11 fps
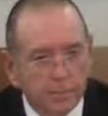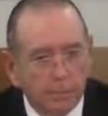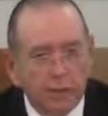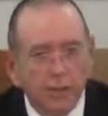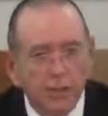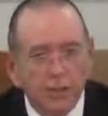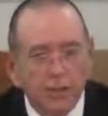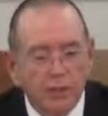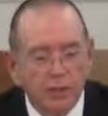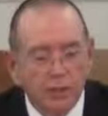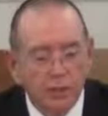Brothers and
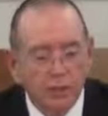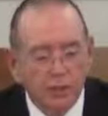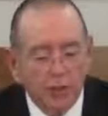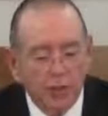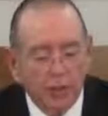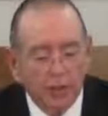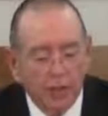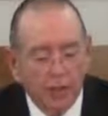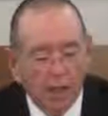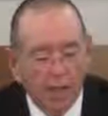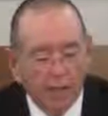sisters, serving
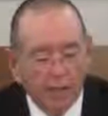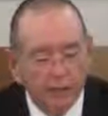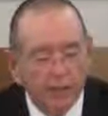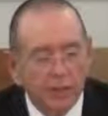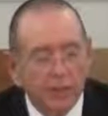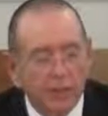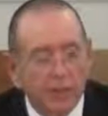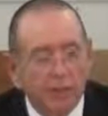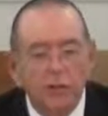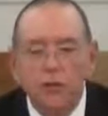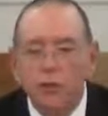God is
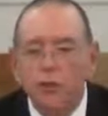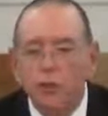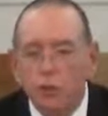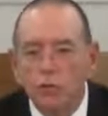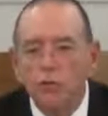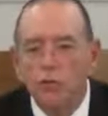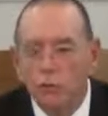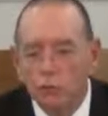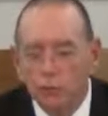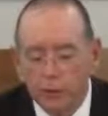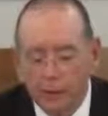indeed to
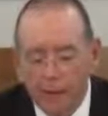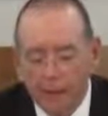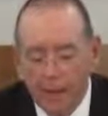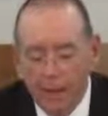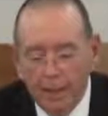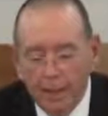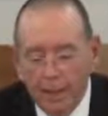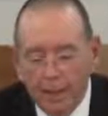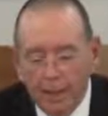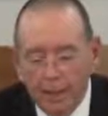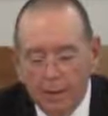choose
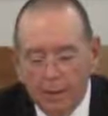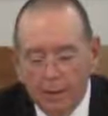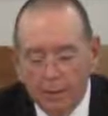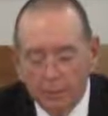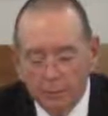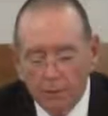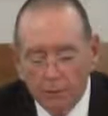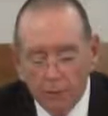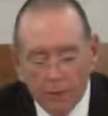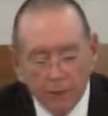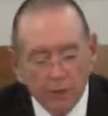the
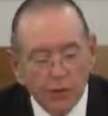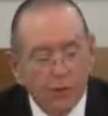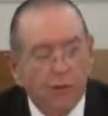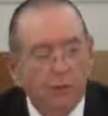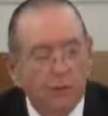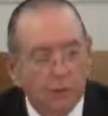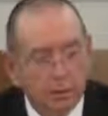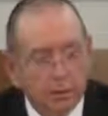road less traveled.